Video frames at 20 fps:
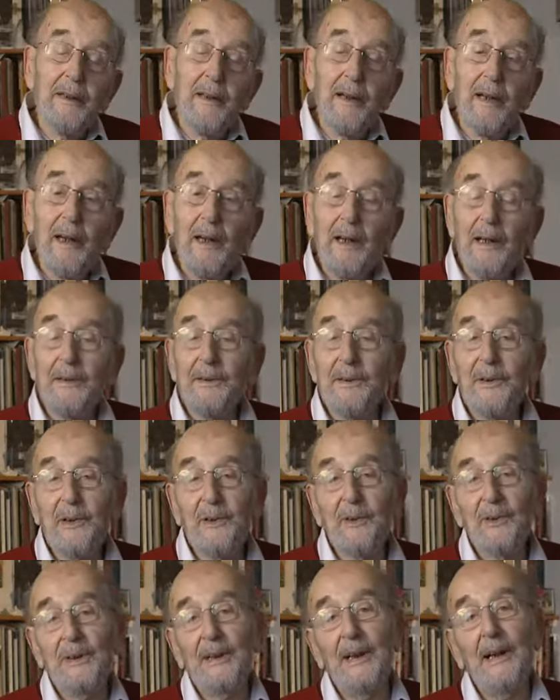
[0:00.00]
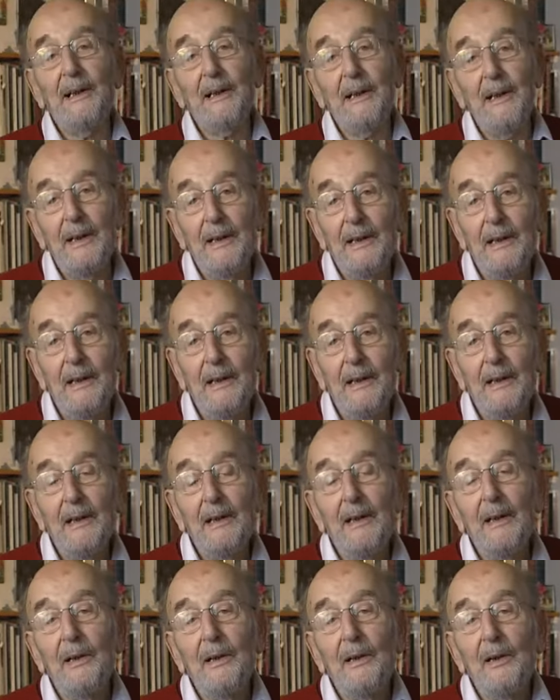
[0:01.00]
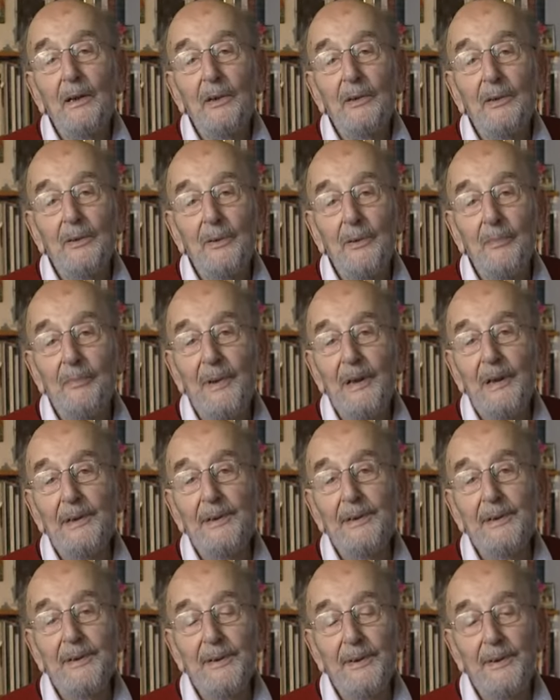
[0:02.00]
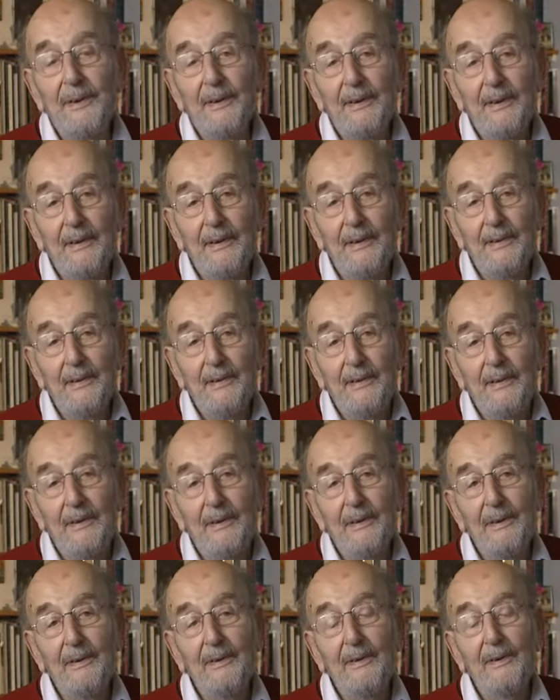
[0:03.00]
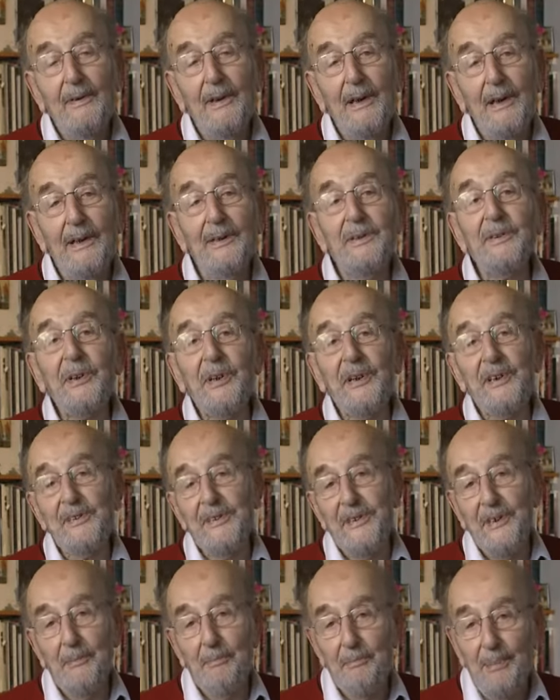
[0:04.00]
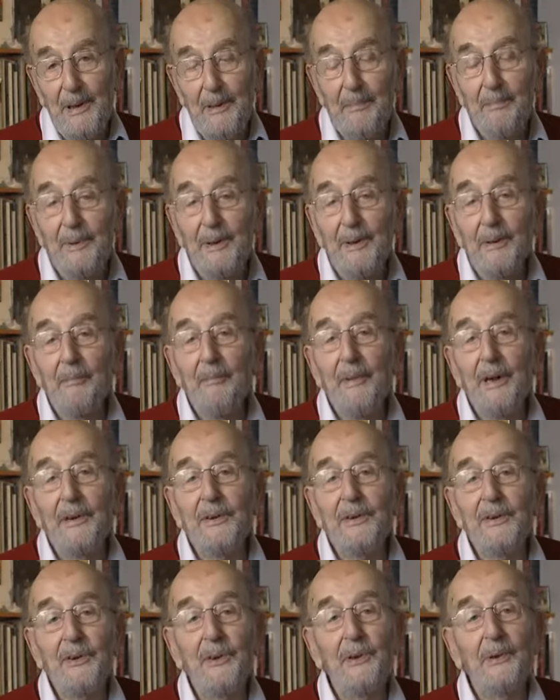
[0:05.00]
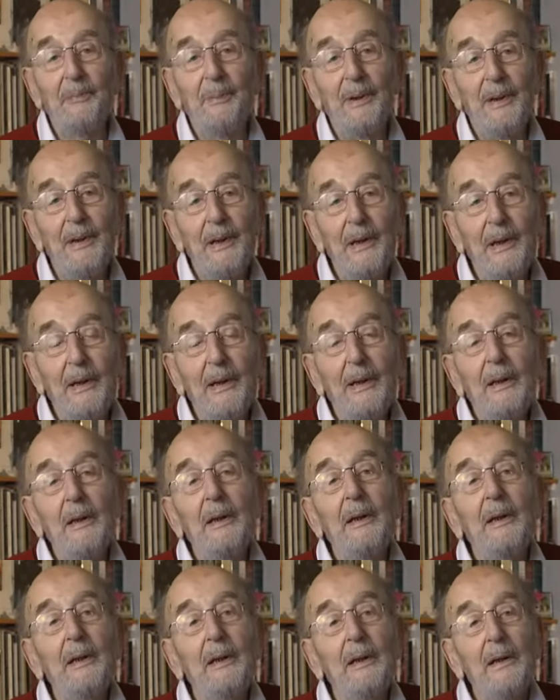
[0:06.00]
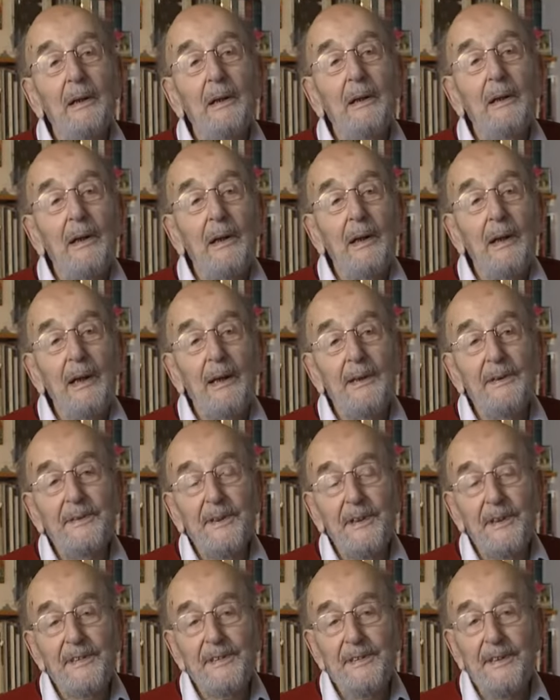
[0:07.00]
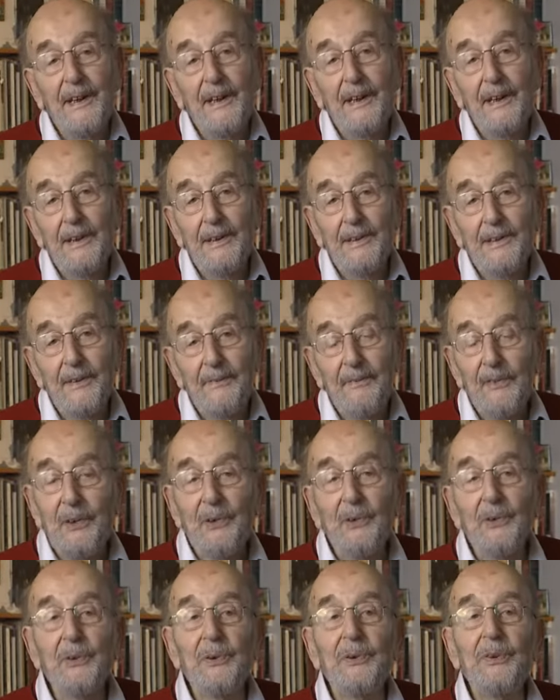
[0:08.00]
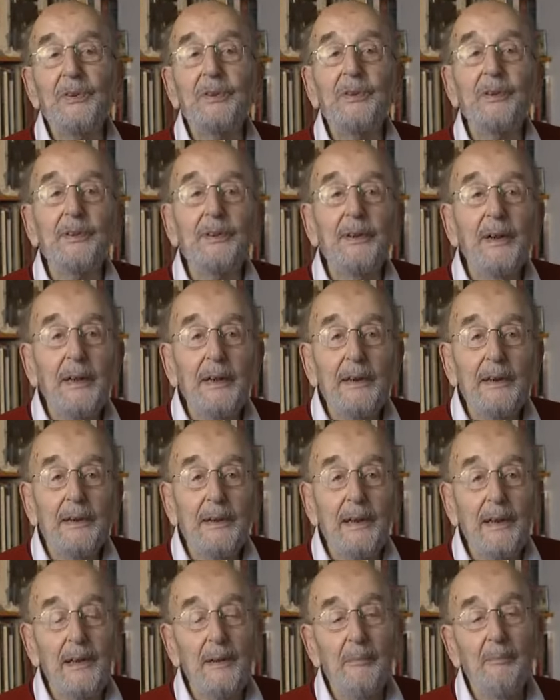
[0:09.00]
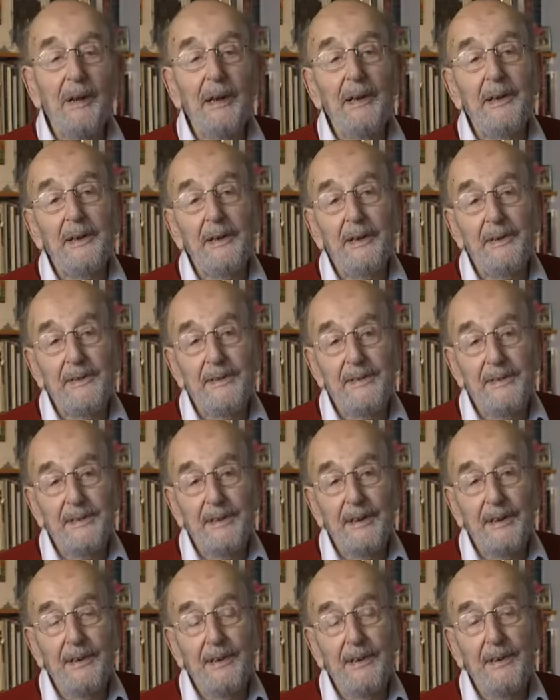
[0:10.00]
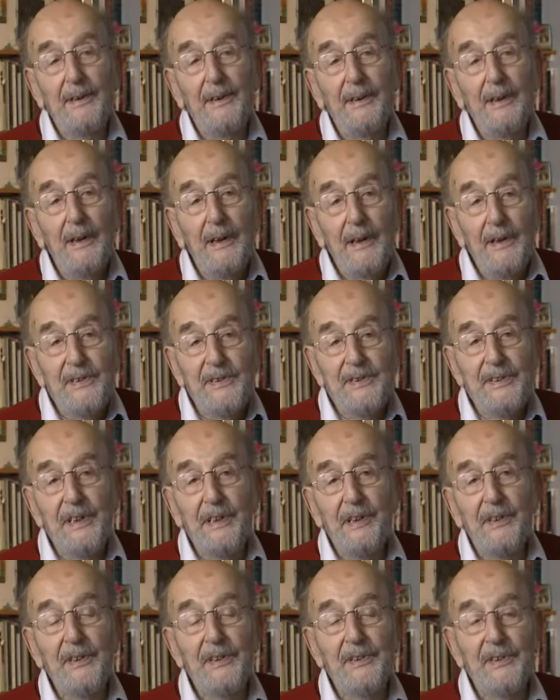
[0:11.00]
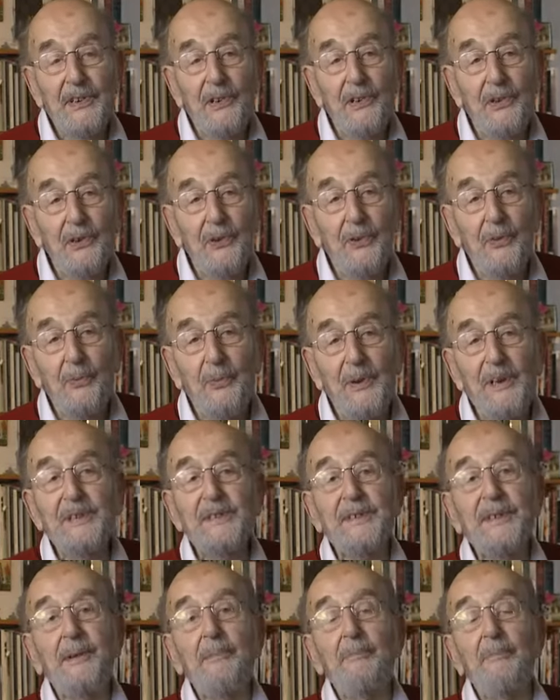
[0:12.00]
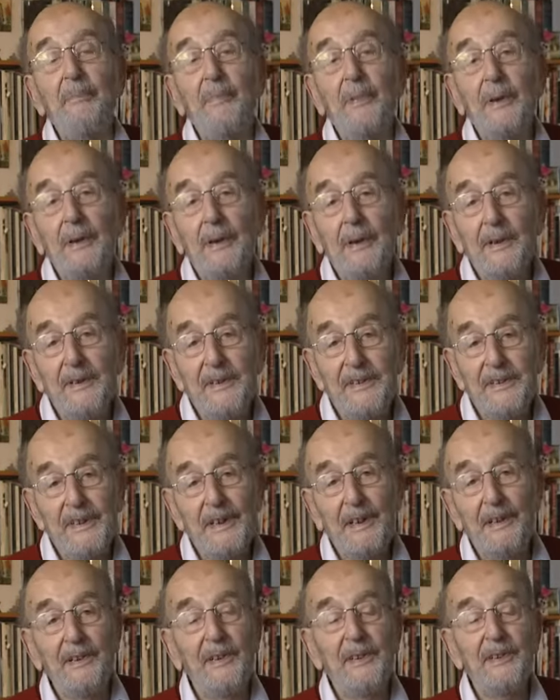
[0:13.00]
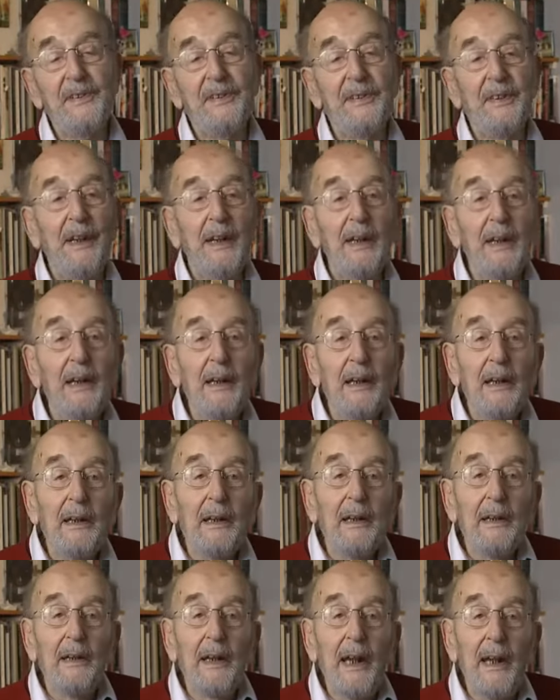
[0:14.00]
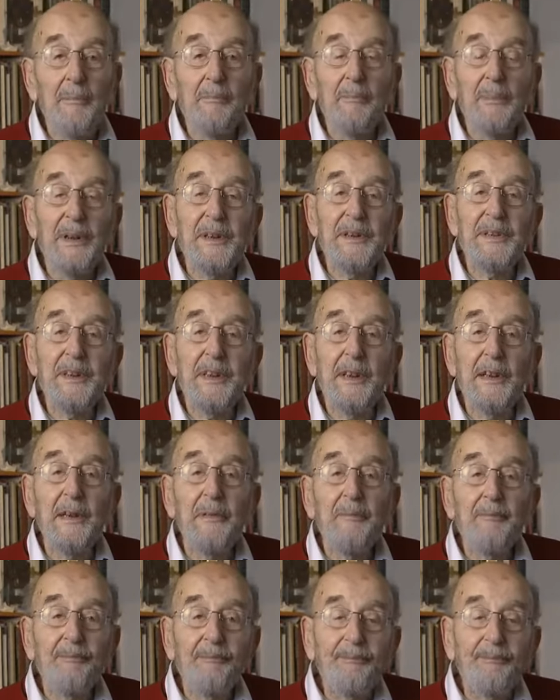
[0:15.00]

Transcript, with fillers: I had the good luck to meet uh, interesting people in my job, interesting interviews. The Americans did a series called Wisdom Series, NBC,